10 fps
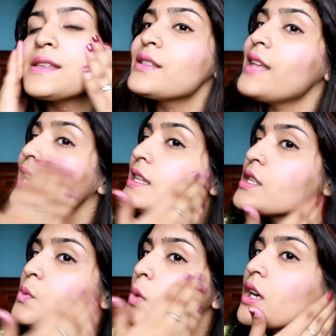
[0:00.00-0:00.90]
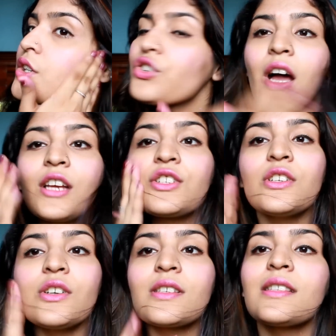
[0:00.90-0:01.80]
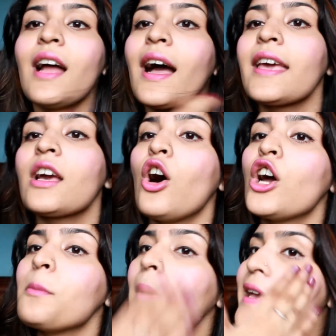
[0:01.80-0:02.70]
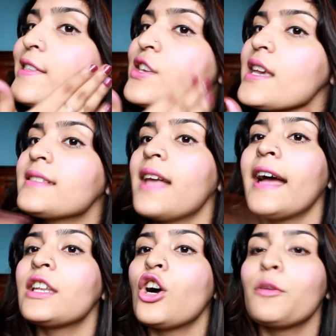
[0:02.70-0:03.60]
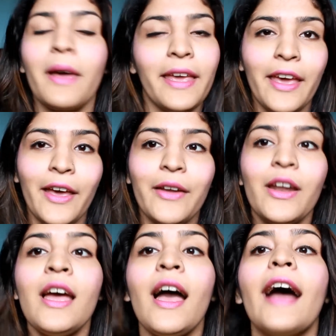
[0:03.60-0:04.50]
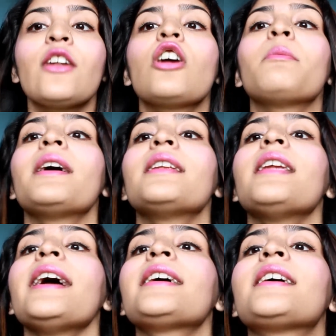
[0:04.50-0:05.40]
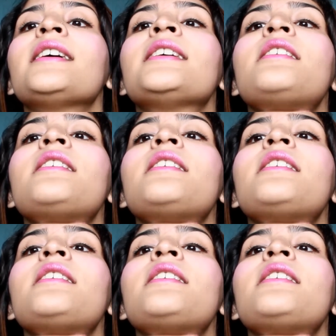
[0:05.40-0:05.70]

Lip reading: So that's what Rush looks like on my cheeks and on my hair and on my neck